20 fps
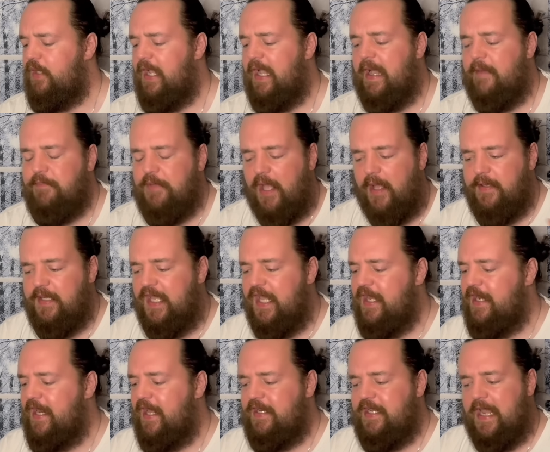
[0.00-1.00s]
I'm not
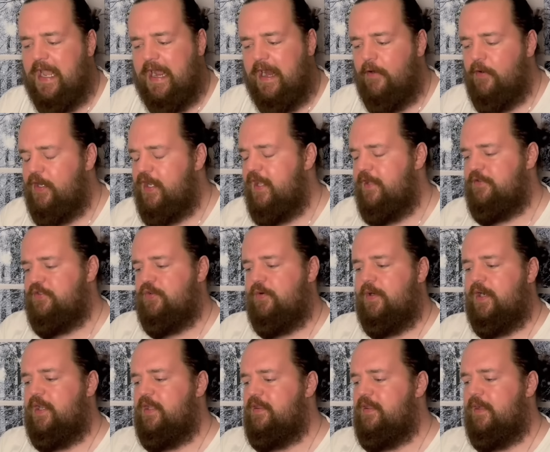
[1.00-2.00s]
getting any arrogance or
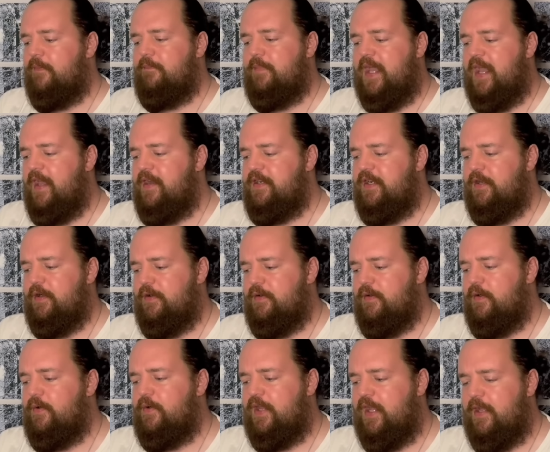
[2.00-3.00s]
anything bad here,
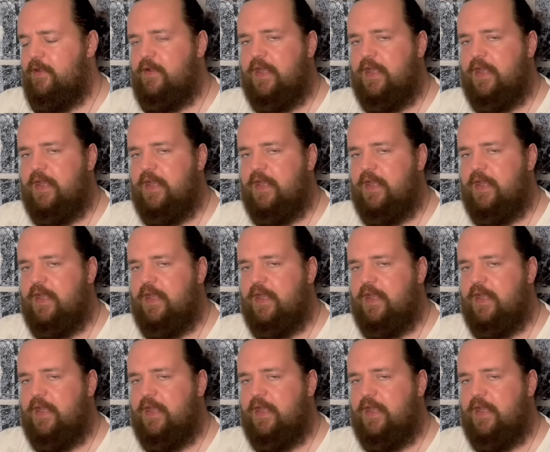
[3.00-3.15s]
okay?